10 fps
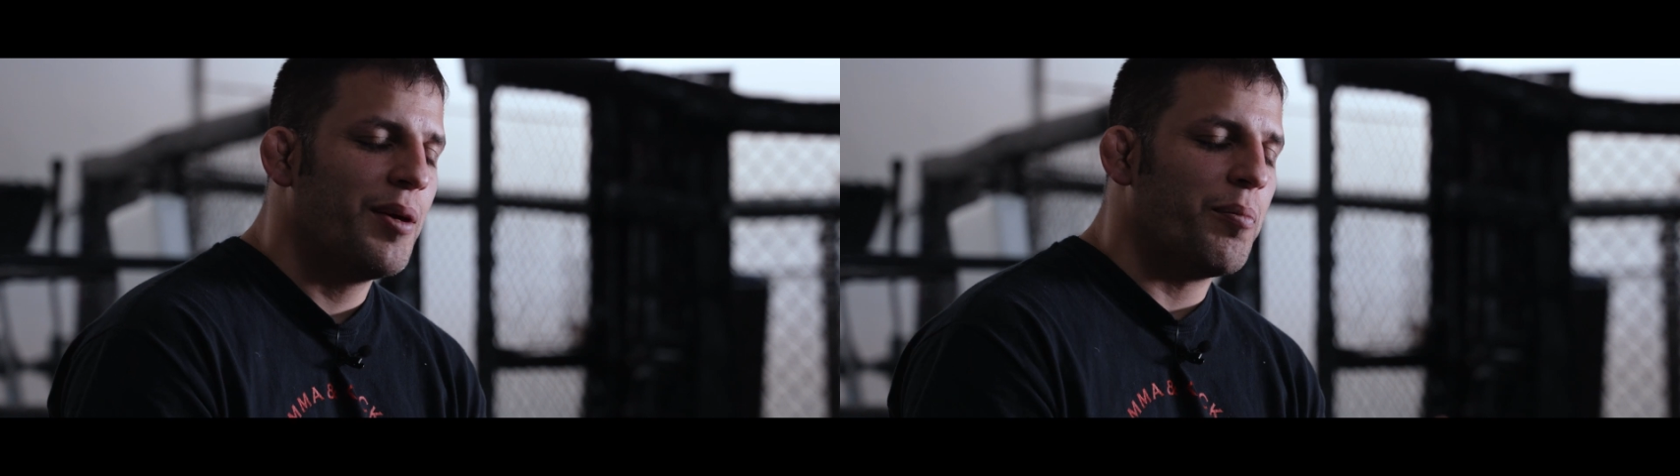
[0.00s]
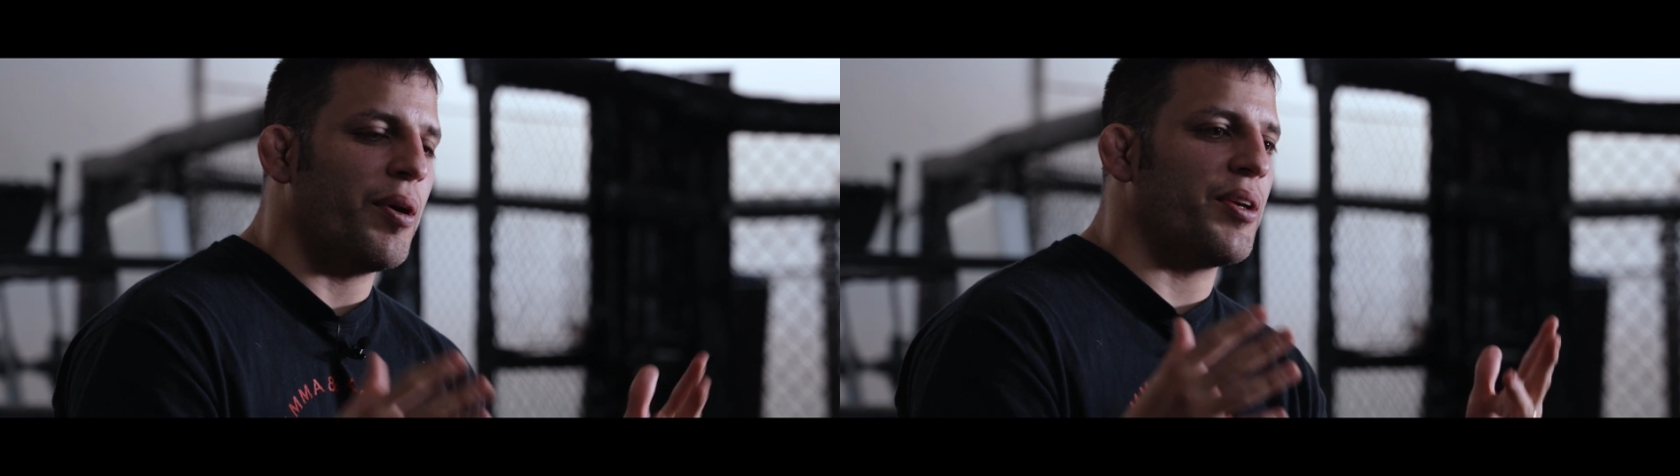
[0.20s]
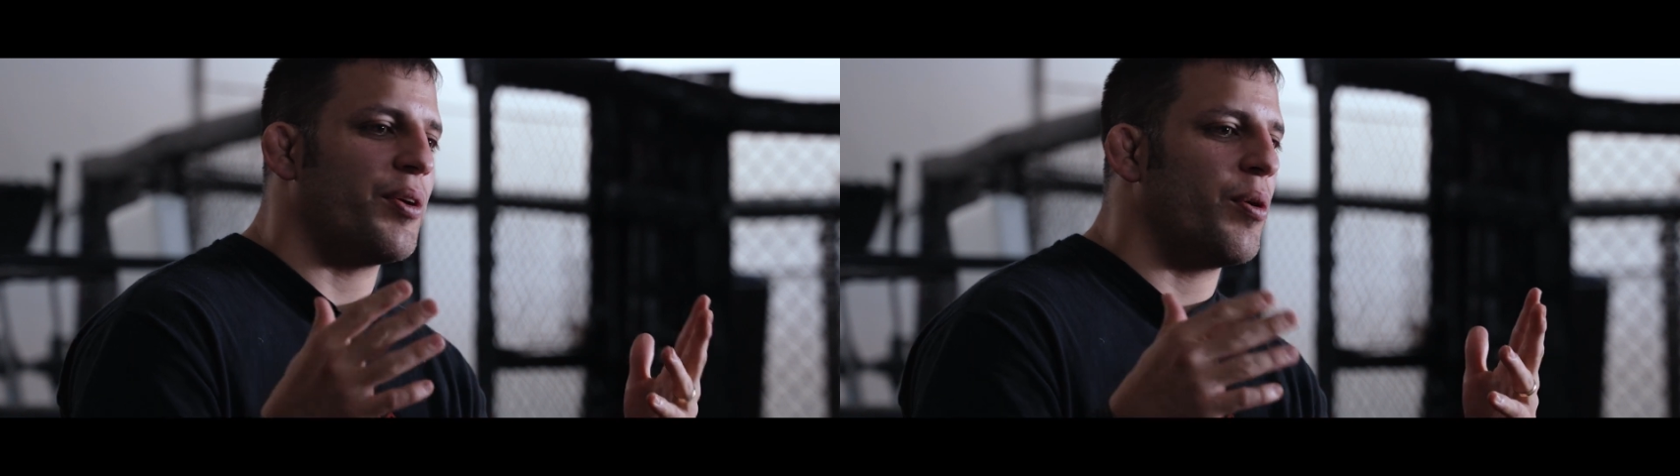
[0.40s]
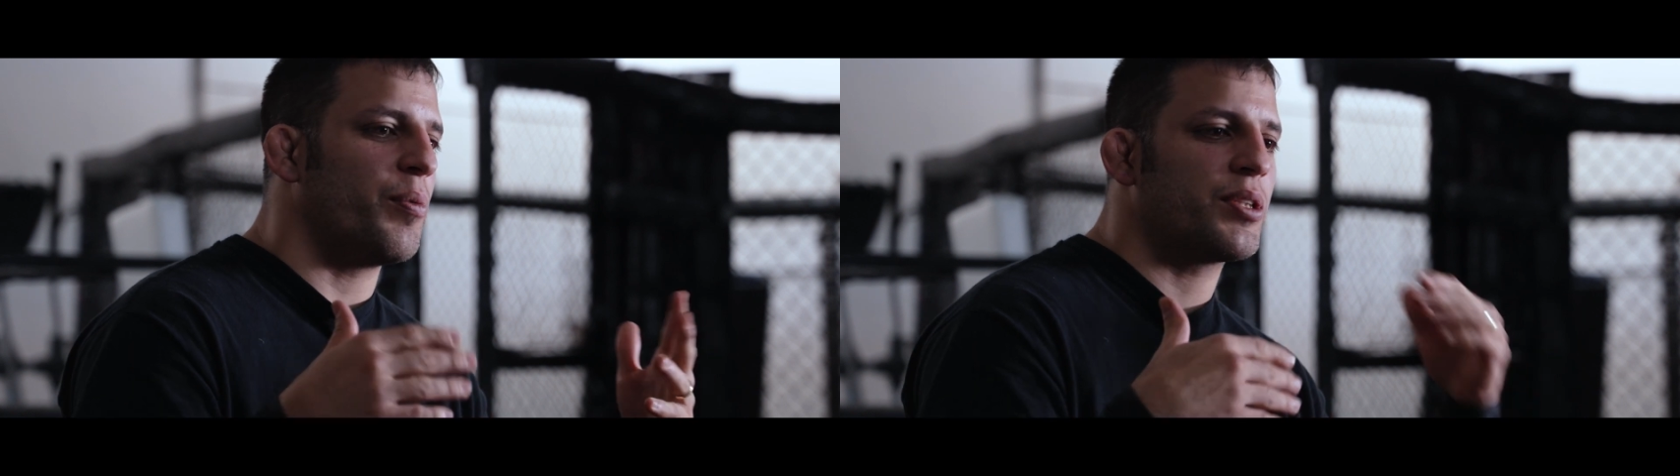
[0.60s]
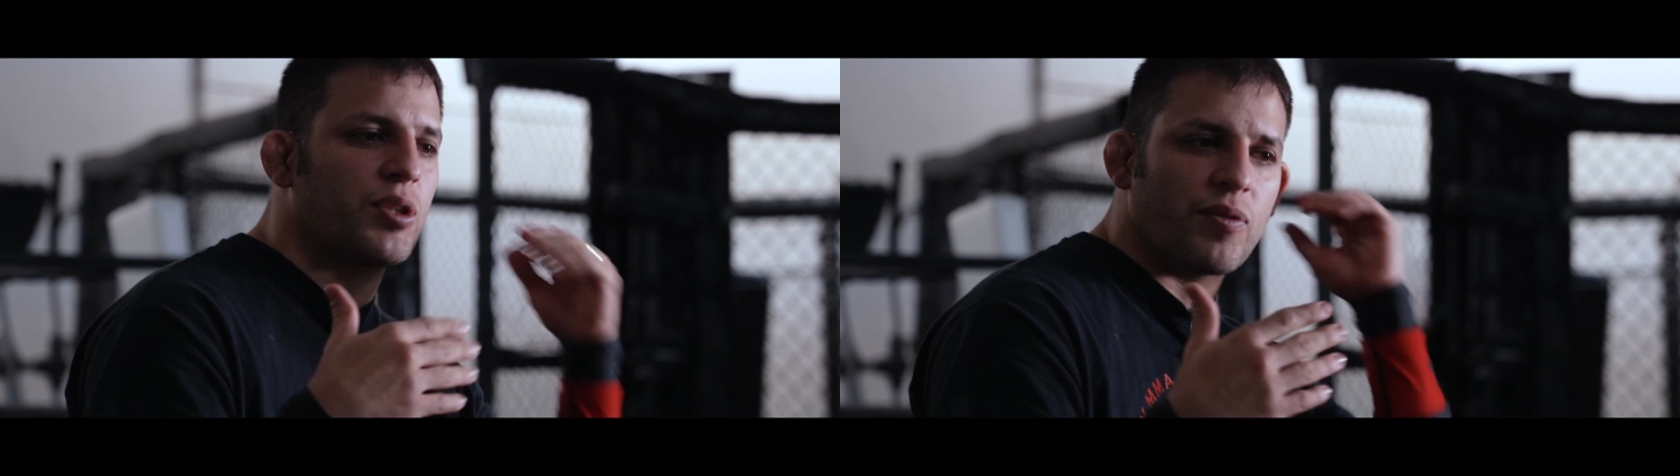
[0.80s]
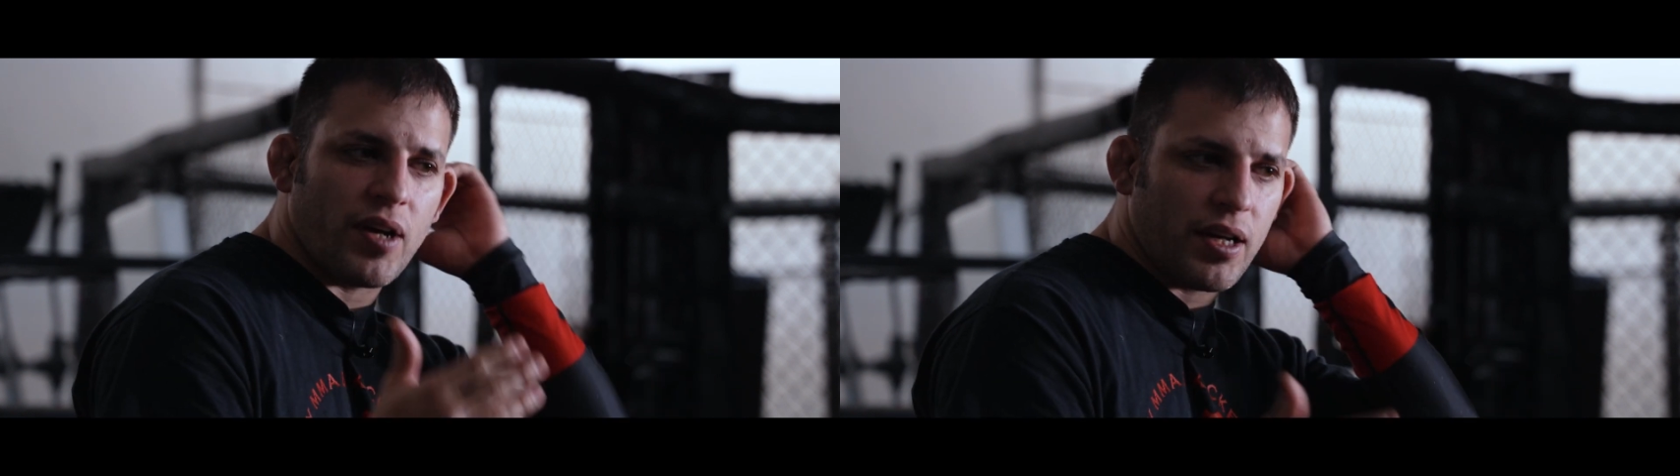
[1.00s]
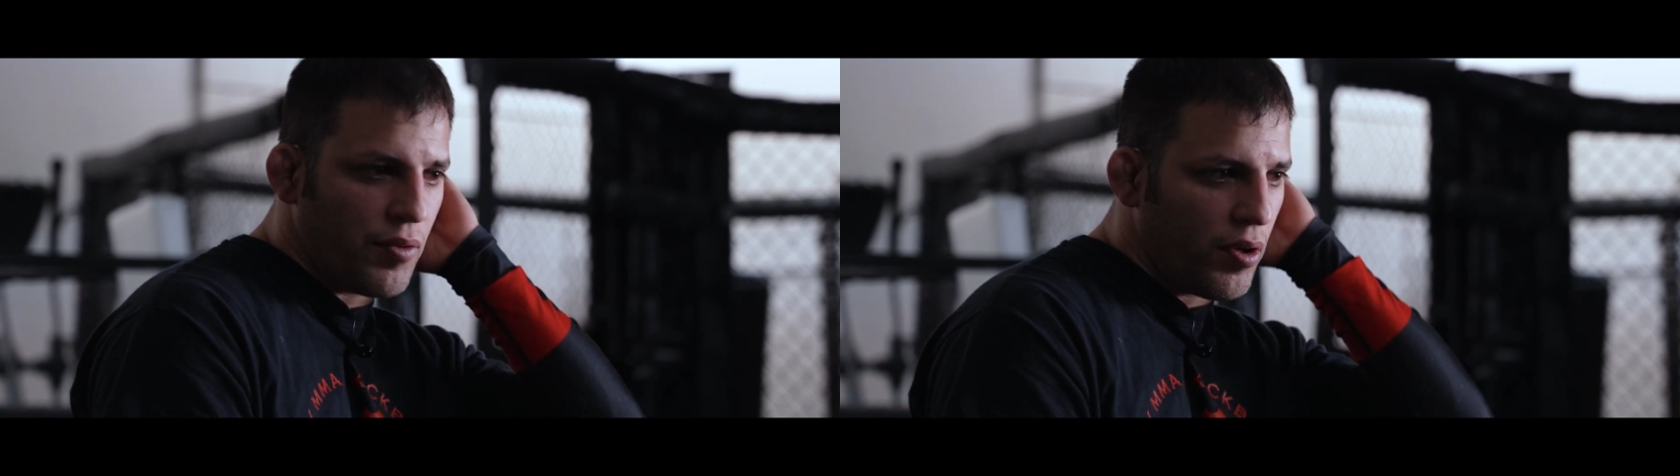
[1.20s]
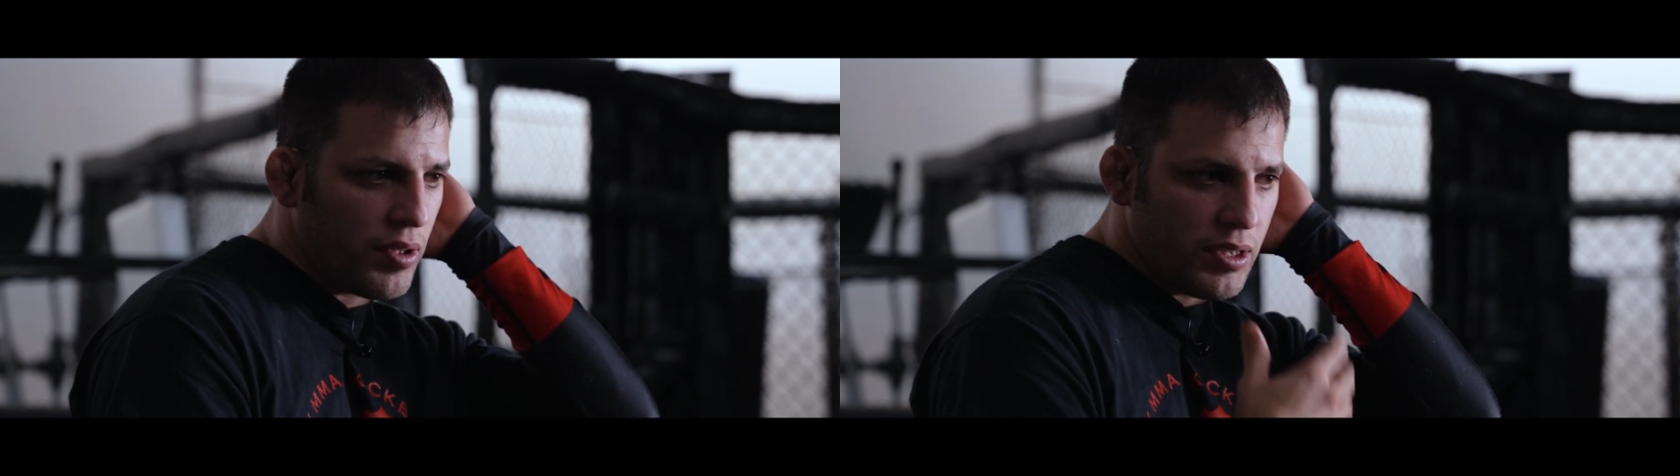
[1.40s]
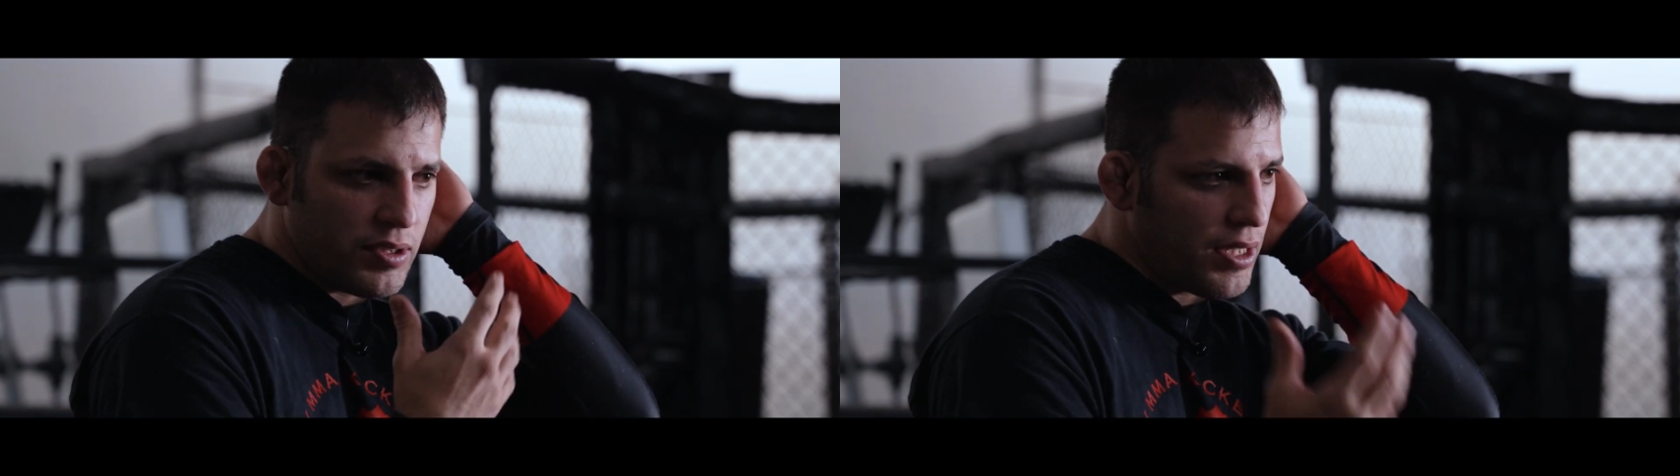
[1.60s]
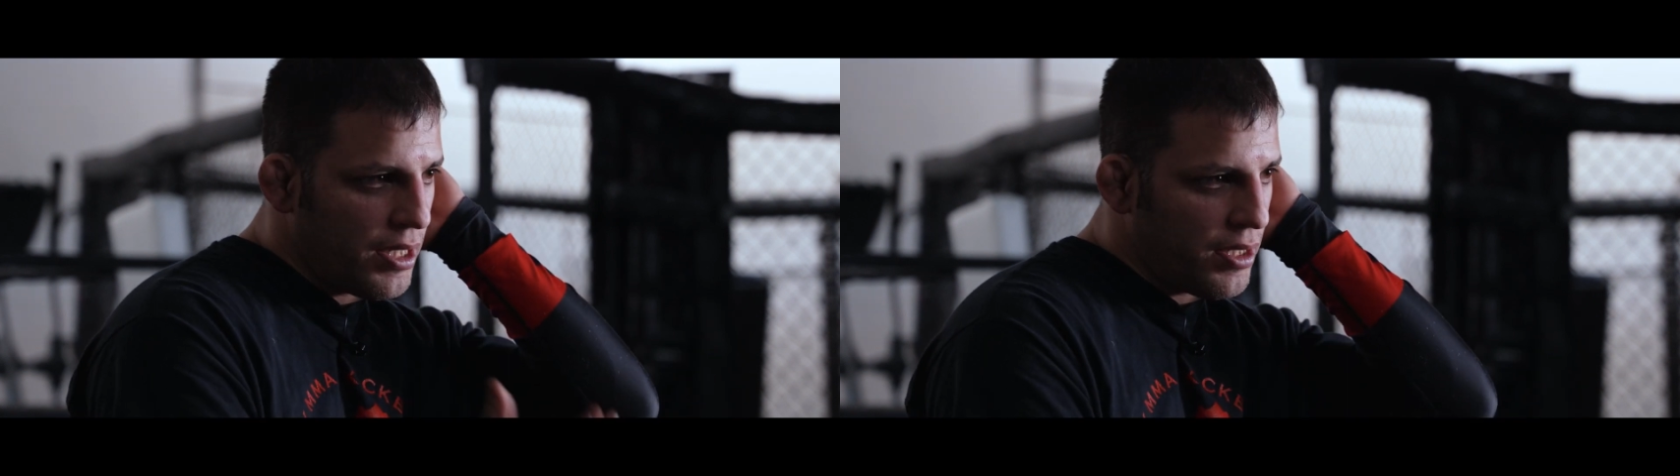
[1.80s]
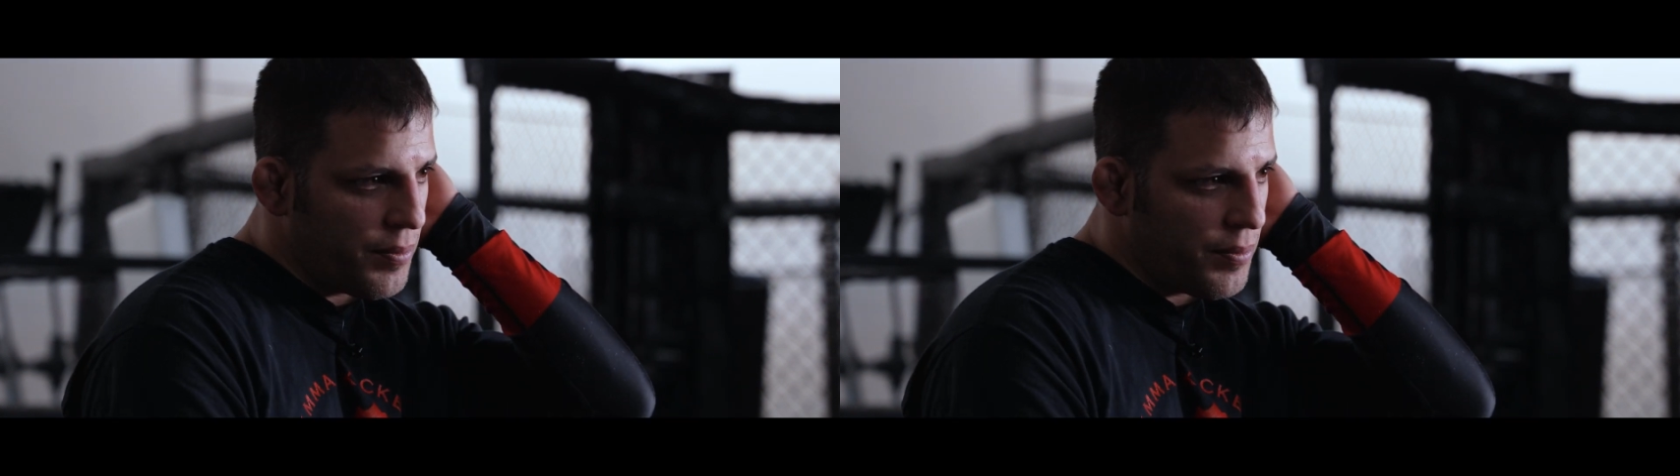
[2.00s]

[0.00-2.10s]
But, you know, we survived all these, like,